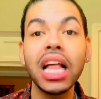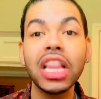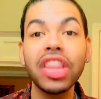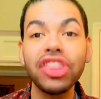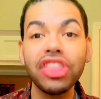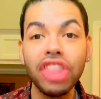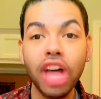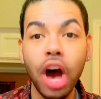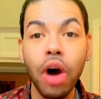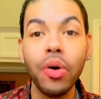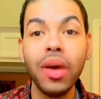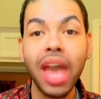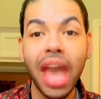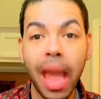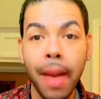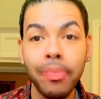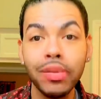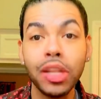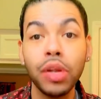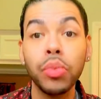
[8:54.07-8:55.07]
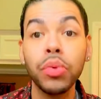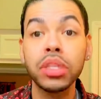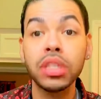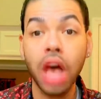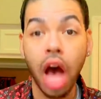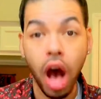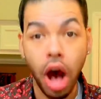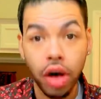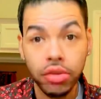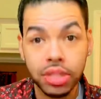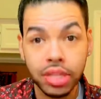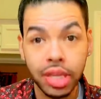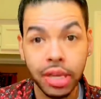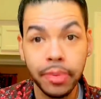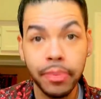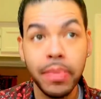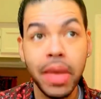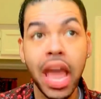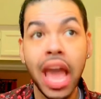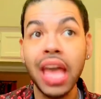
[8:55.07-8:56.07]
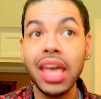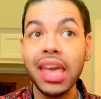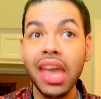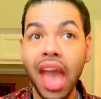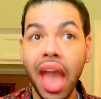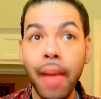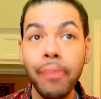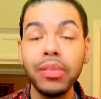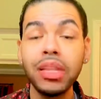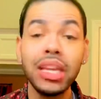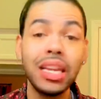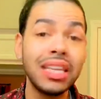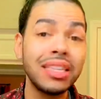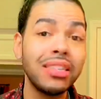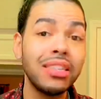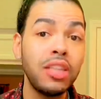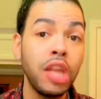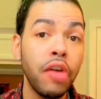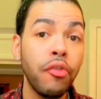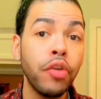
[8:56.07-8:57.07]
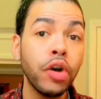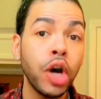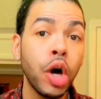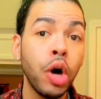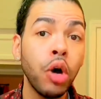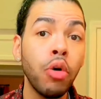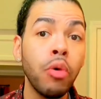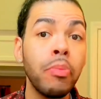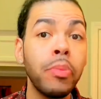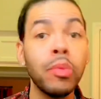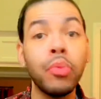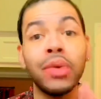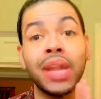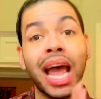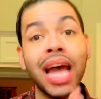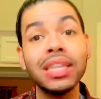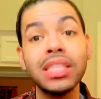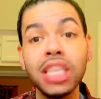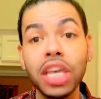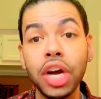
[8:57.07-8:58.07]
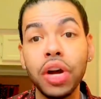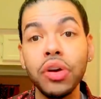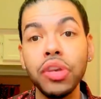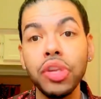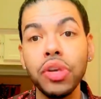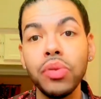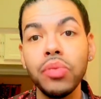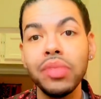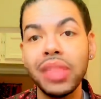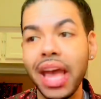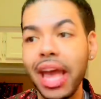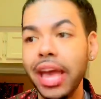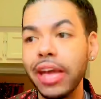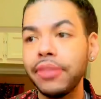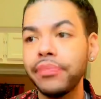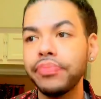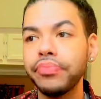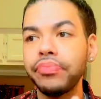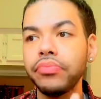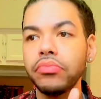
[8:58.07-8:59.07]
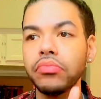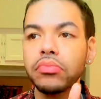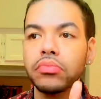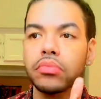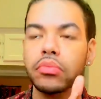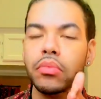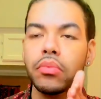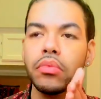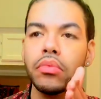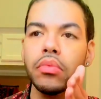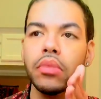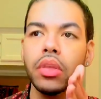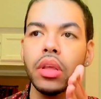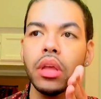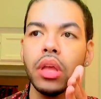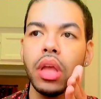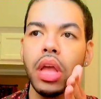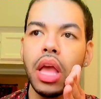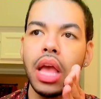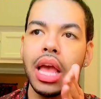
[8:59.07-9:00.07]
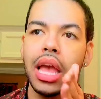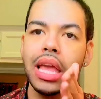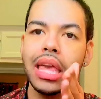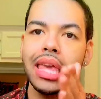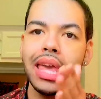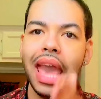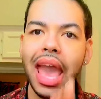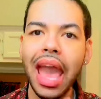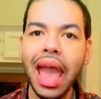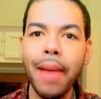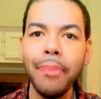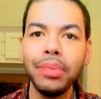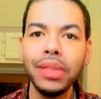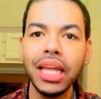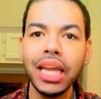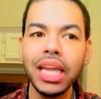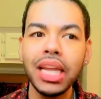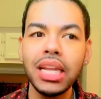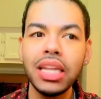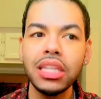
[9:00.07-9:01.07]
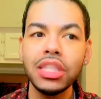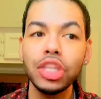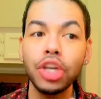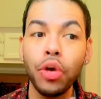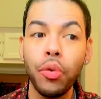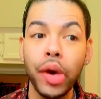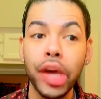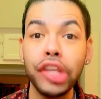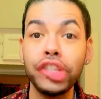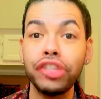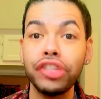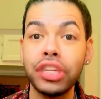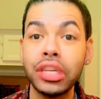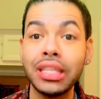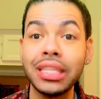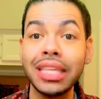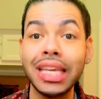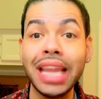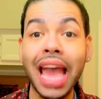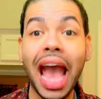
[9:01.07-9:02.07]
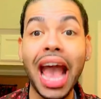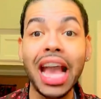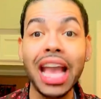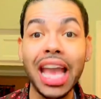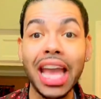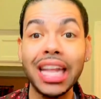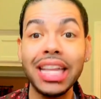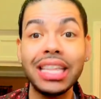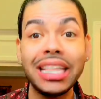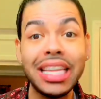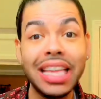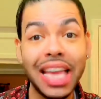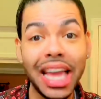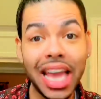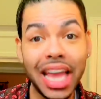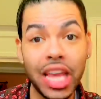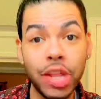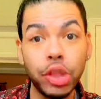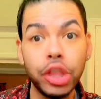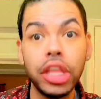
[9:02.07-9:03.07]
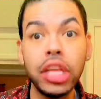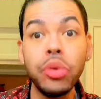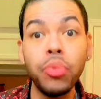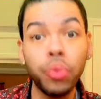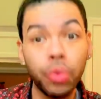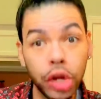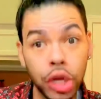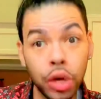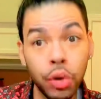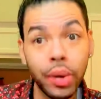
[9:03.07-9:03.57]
thought Kaplan was awesome. Kaplan is difficult, but when I tell you that Kaplan's questions and the real